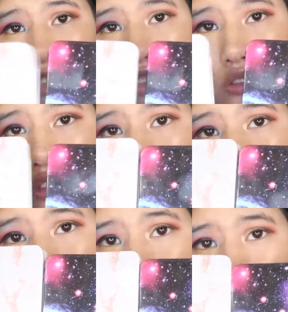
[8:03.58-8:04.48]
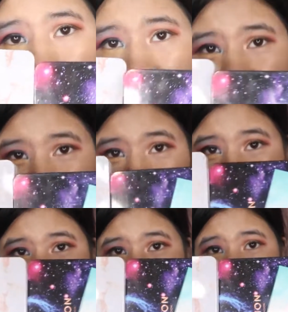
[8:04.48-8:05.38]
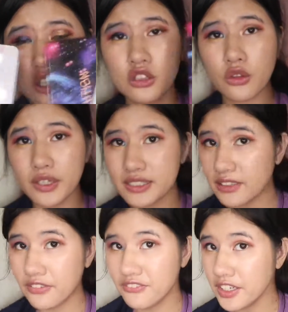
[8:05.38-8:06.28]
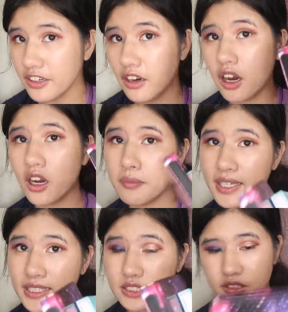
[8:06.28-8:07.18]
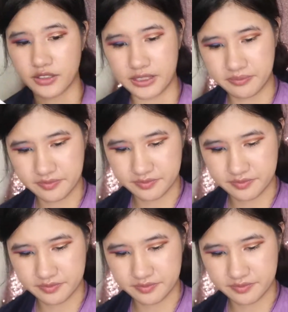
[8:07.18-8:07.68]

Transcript: gonna do 3 different looks, 3 different videos on my Instagram.